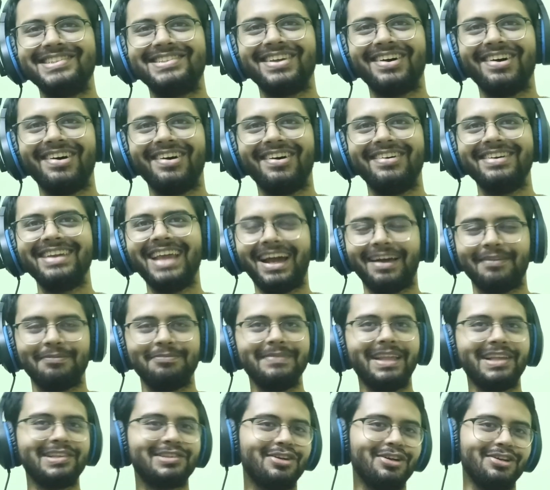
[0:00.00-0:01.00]
So
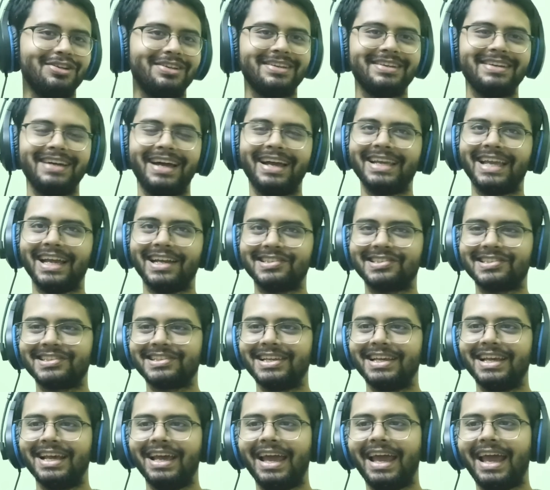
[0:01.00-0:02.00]
yeah, that's good, I
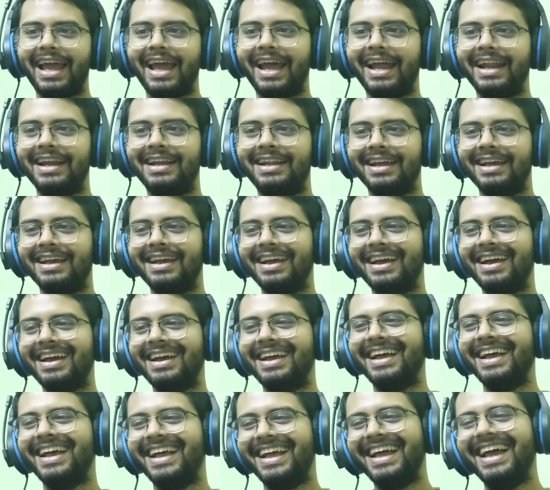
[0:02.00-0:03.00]
guess. And
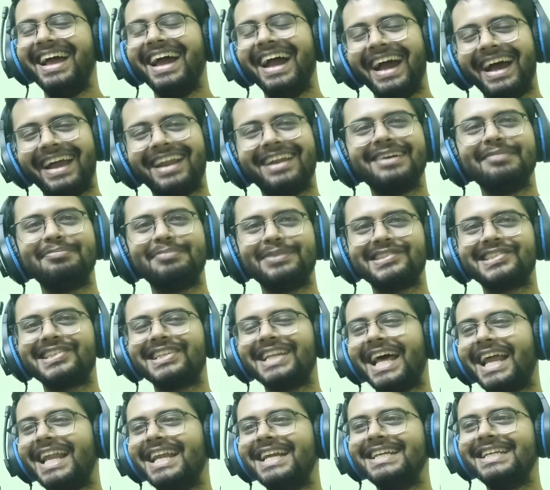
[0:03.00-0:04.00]
and her
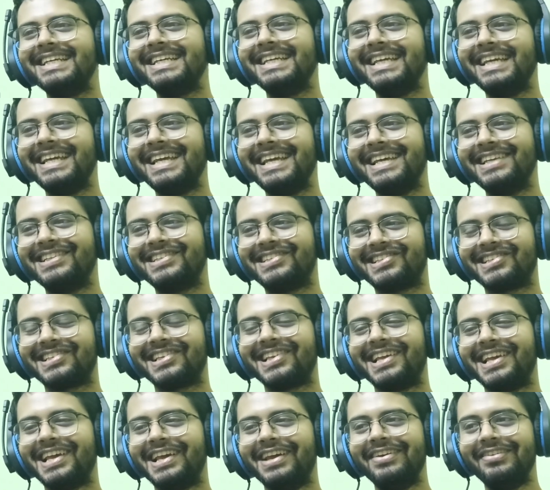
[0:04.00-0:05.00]
personality
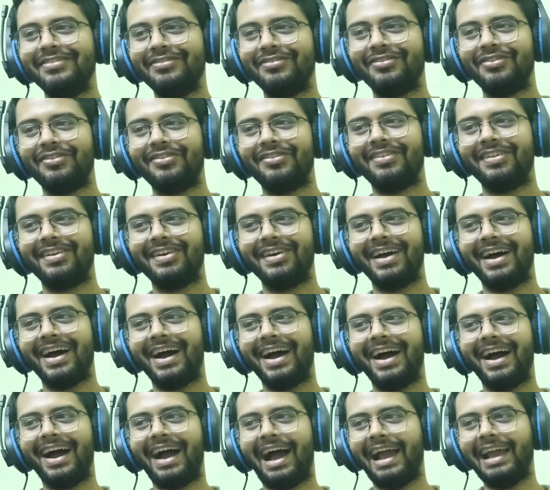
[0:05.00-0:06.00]
is,
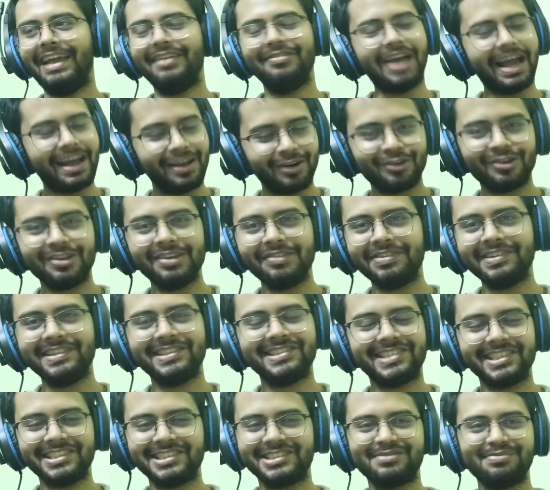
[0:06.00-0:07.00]
if I don't know if
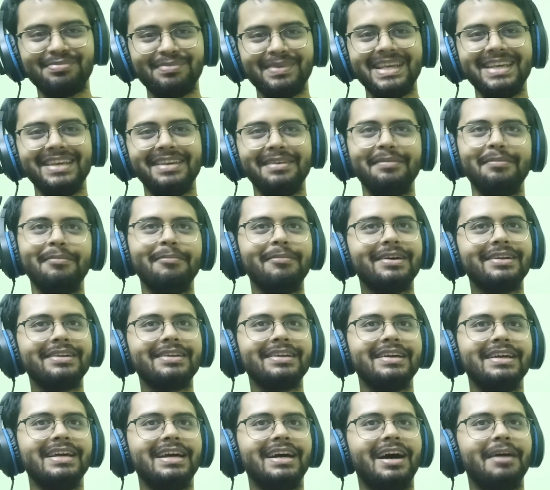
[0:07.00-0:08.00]
it's just me,
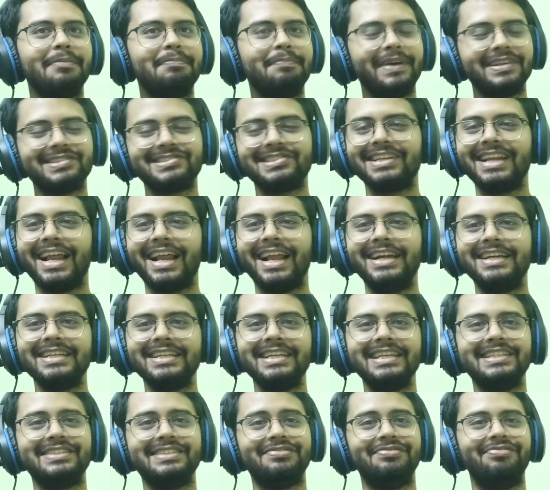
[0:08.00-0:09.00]
but her
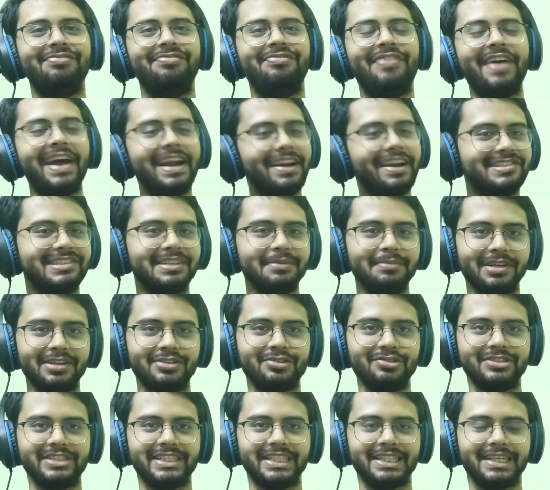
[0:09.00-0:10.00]
personality is very
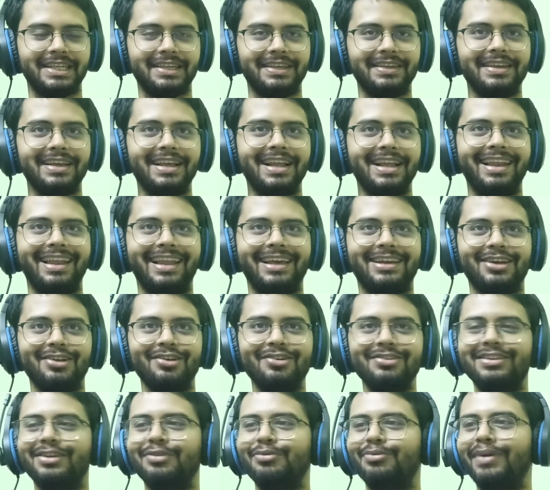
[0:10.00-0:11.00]
similar to Shiki. Like,
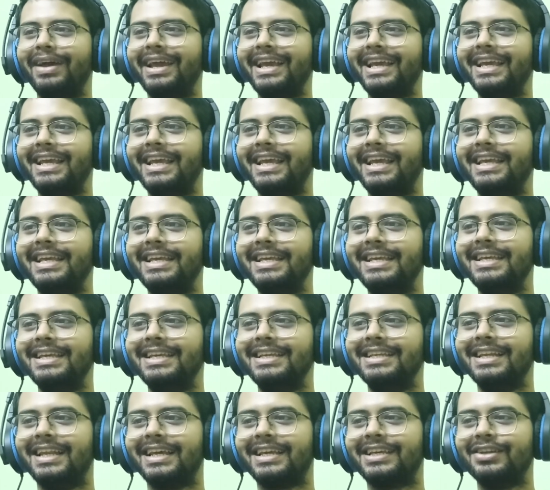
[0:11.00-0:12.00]
you know, the way
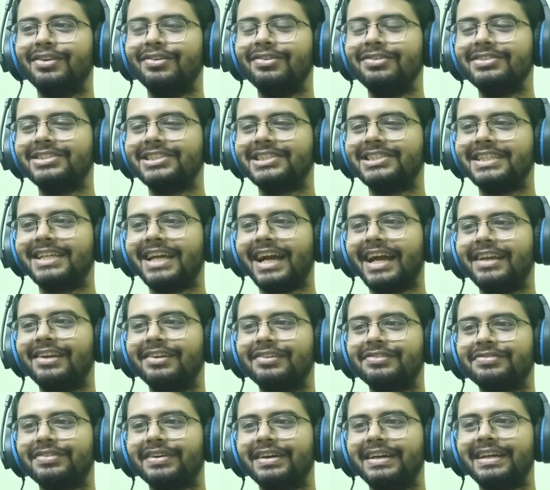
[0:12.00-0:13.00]
he, like, you know, she
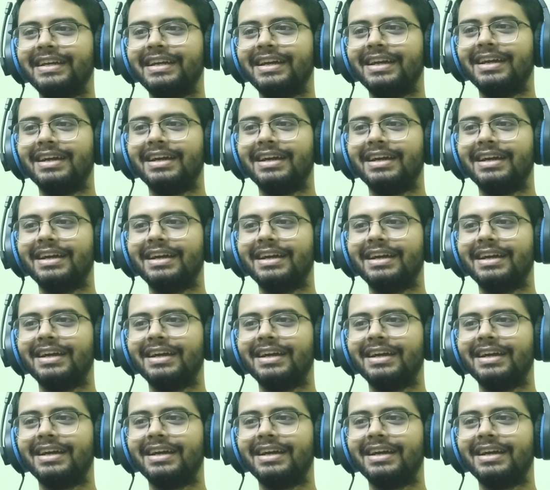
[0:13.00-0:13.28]
kind of